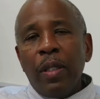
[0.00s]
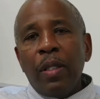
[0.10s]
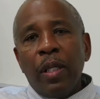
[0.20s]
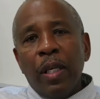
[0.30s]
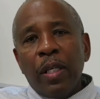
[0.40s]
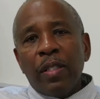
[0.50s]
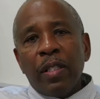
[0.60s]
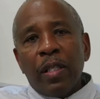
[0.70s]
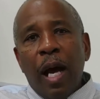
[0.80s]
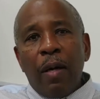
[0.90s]
the ins
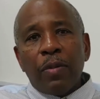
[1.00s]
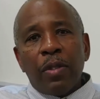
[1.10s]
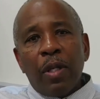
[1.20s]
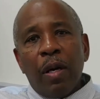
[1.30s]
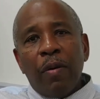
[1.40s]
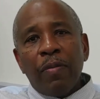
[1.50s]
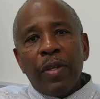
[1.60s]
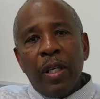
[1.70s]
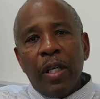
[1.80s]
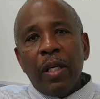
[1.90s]
and outs of
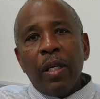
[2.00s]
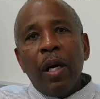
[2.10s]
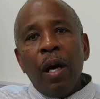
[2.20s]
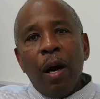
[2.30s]
getting